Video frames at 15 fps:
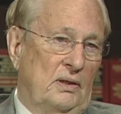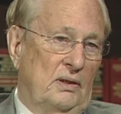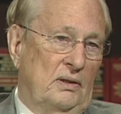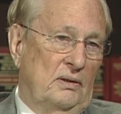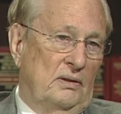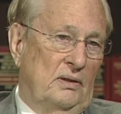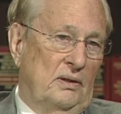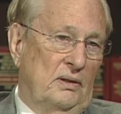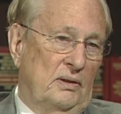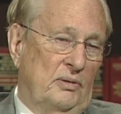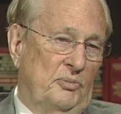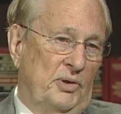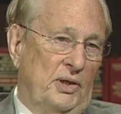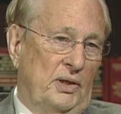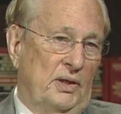and uh,
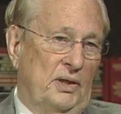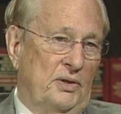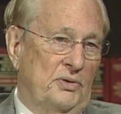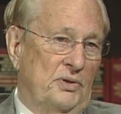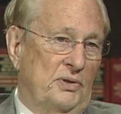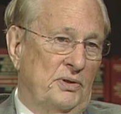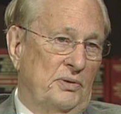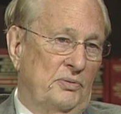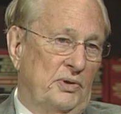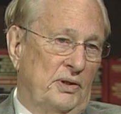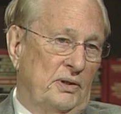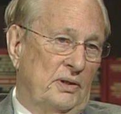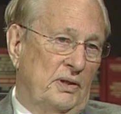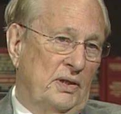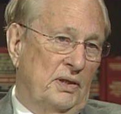in many cases, the
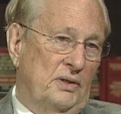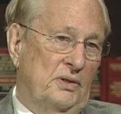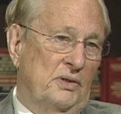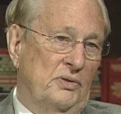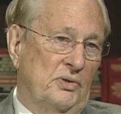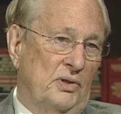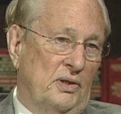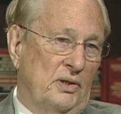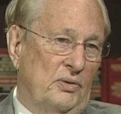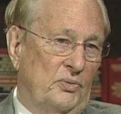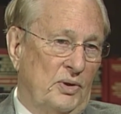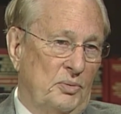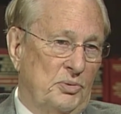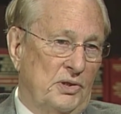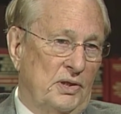written text is on our
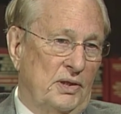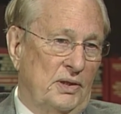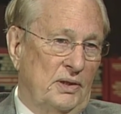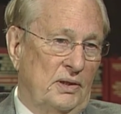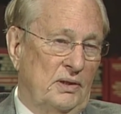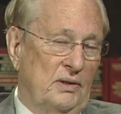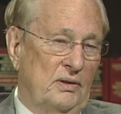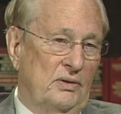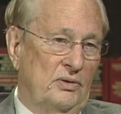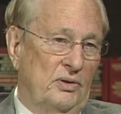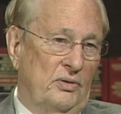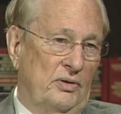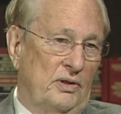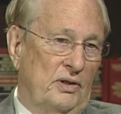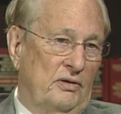website, okay.
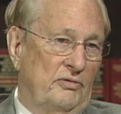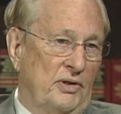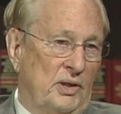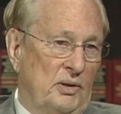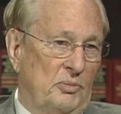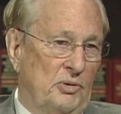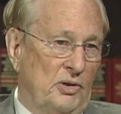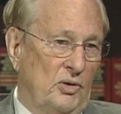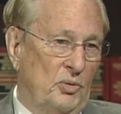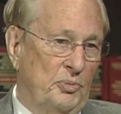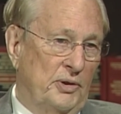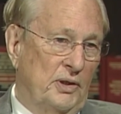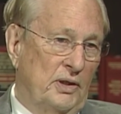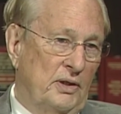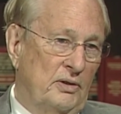so they're available
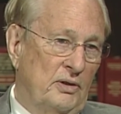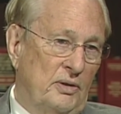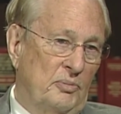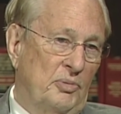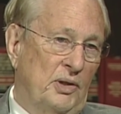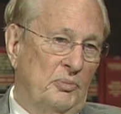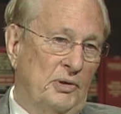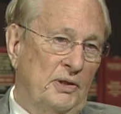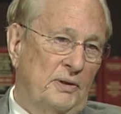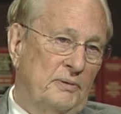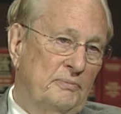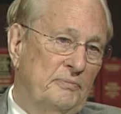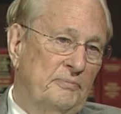openly to the public.